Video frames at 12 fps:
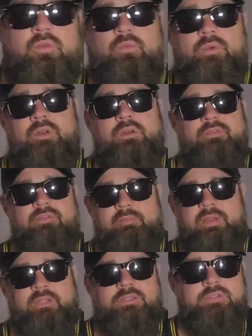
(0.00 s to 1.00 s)
So I hope you stick
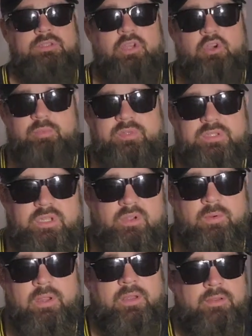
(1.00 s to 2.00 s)
around and get
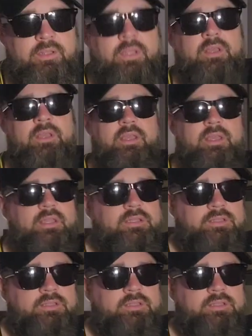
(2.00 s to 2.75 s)
something out of this.